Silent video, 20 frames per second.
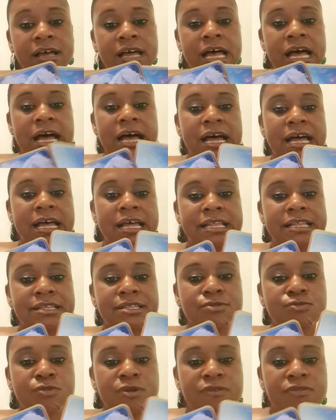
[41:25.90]

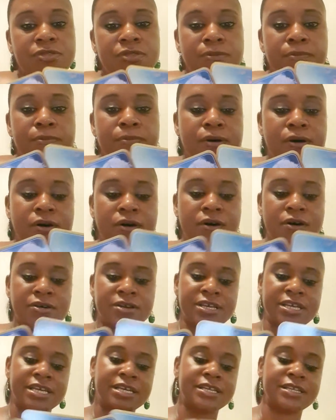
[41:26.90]
and with the
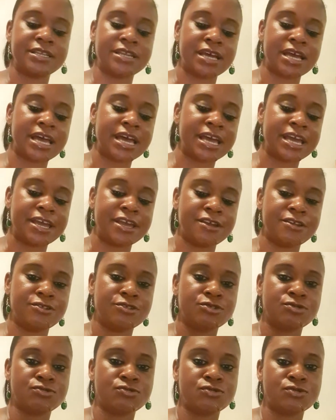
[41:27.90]
parking
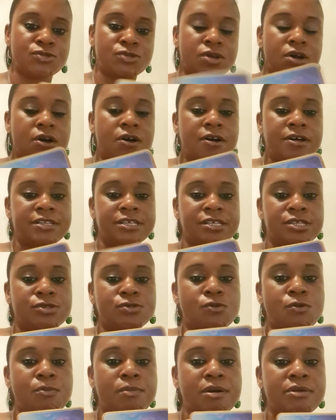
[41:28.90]
angels card,
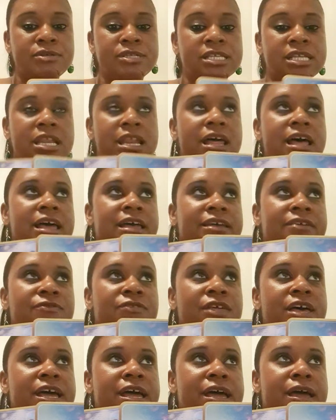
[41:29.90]
it's almost
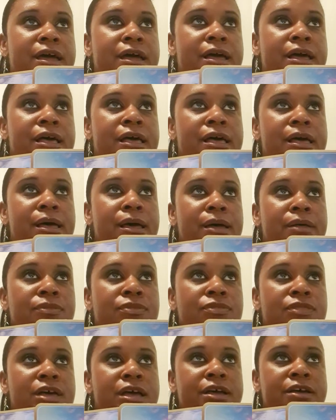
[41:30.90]
like they're
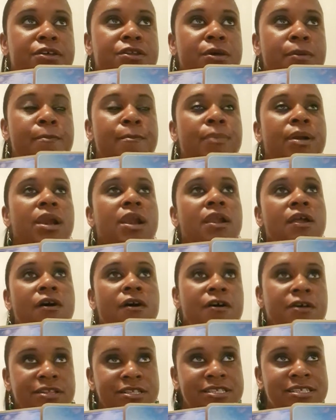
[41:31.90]
gonna
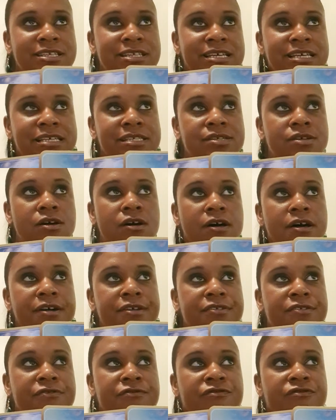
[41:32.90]
plant these
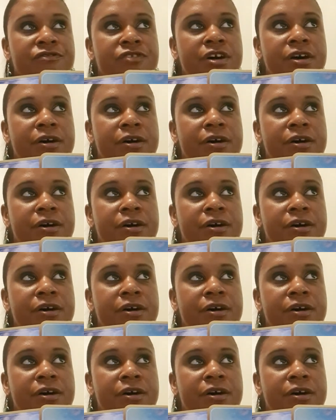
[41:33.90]
kind of